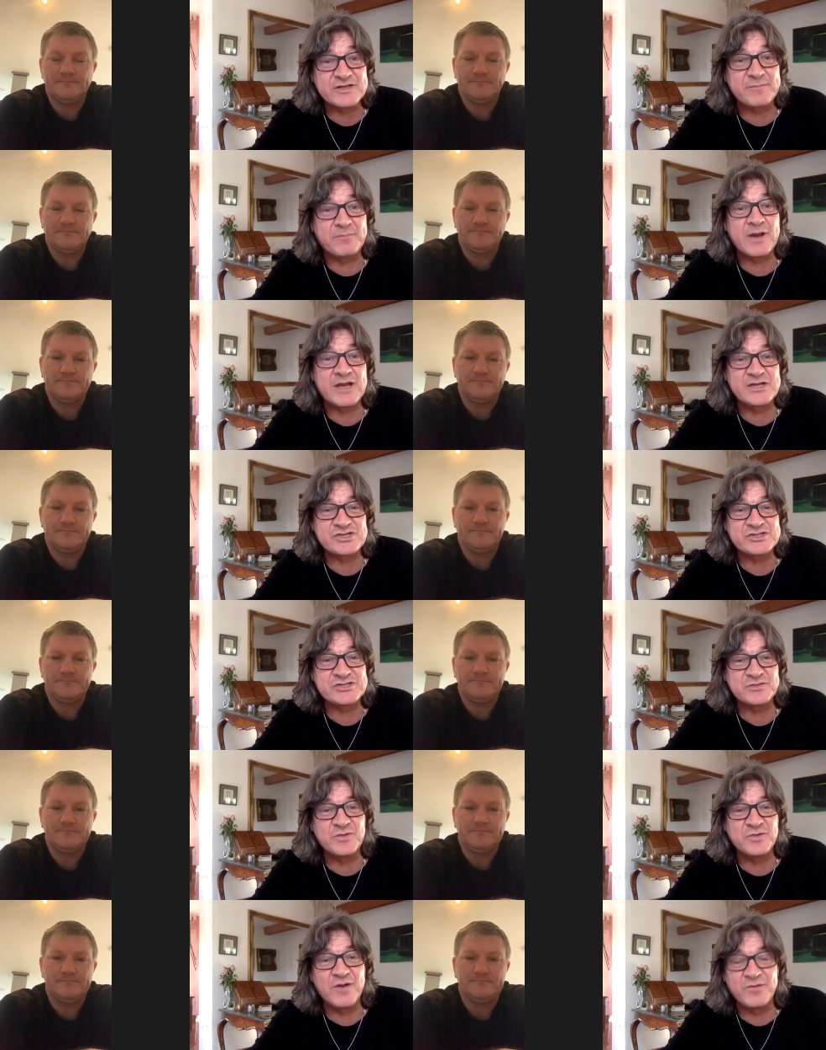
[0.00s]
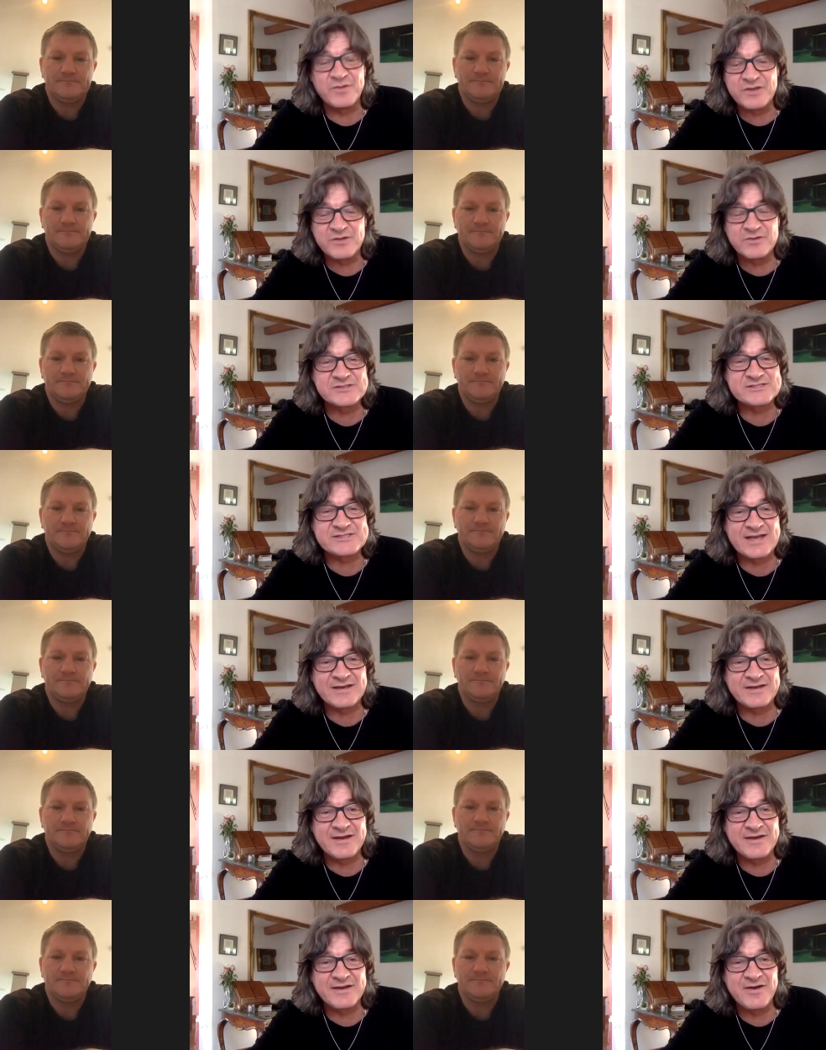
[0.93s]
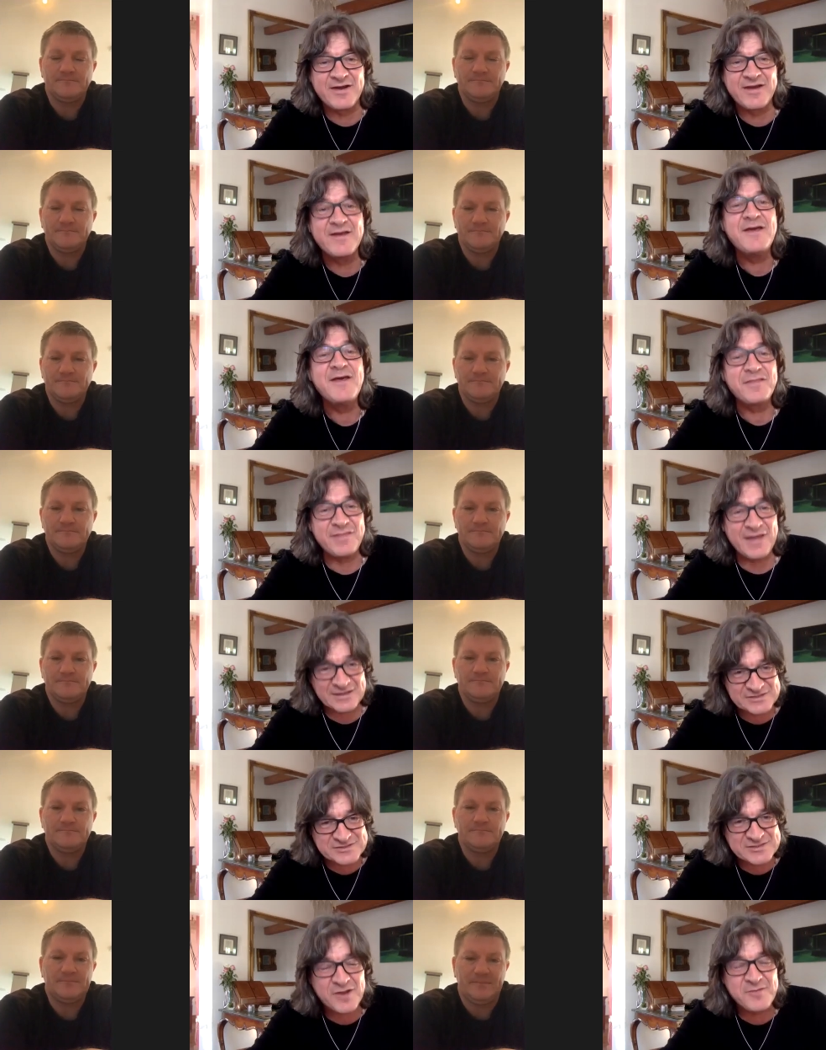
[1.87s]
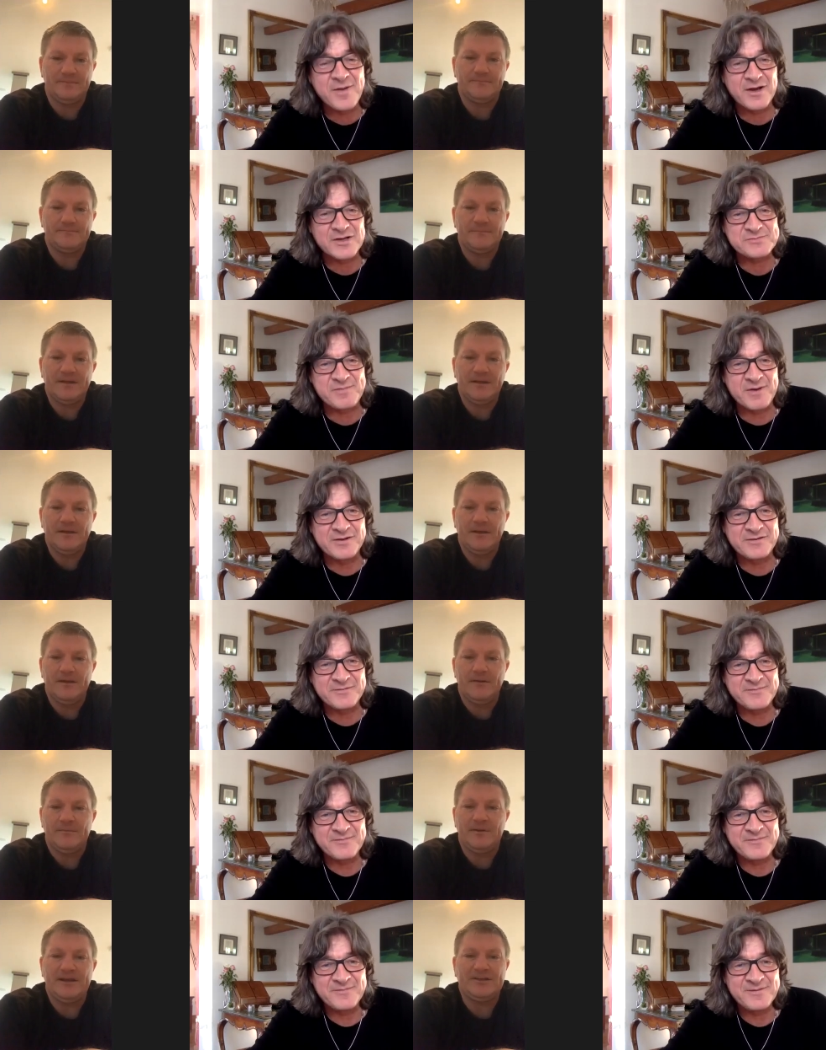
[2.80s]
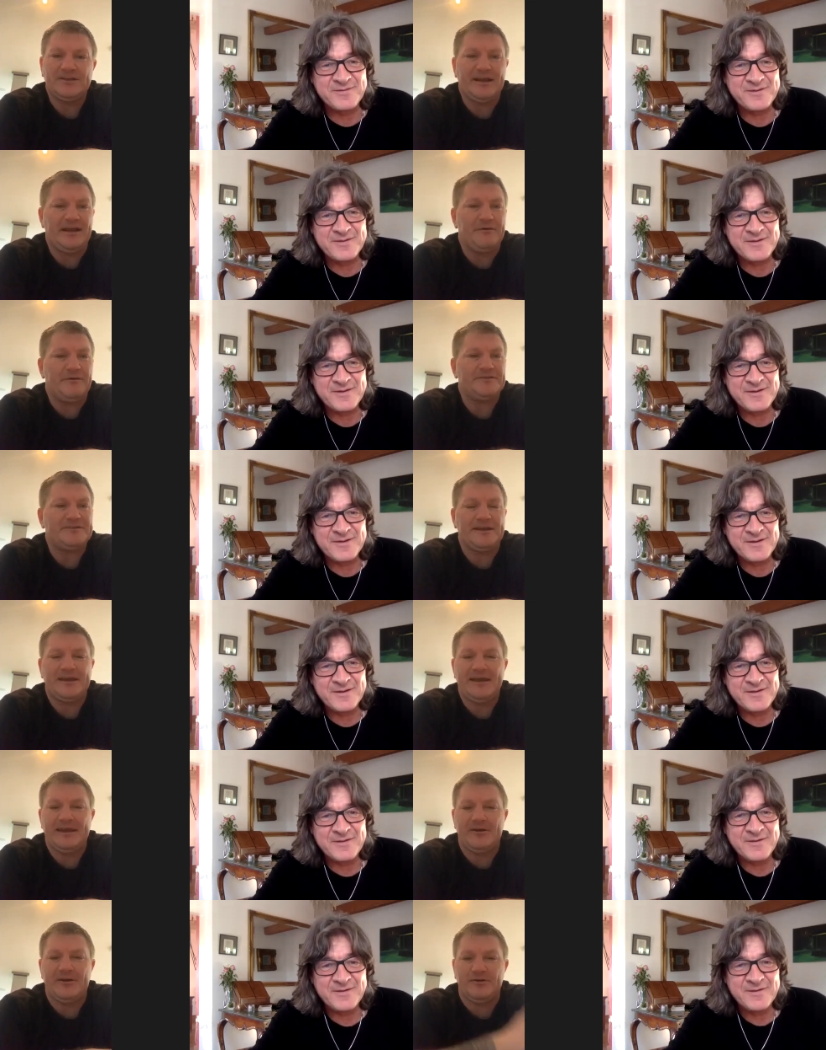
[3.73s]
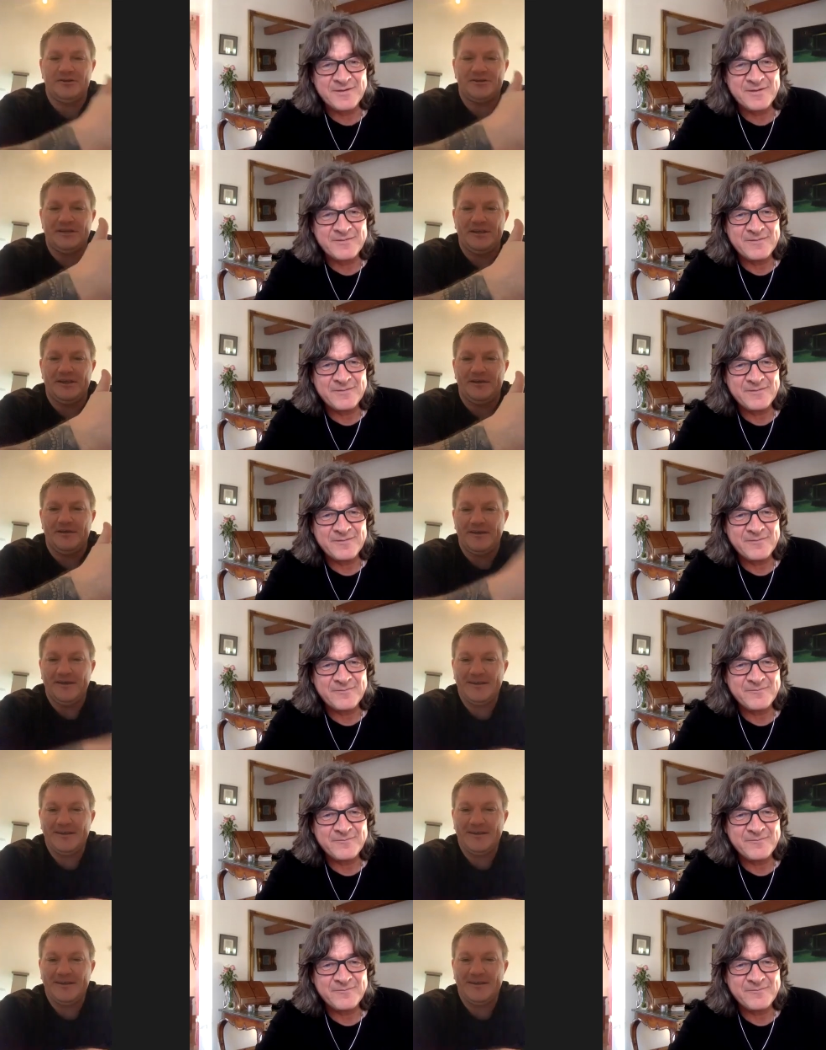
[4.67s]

Speaker 1: and a pleasure to work with you on Saturday night. Thanks so much, bud.
Speaker 2: Pleasure, Gary. Take care. Good to see you.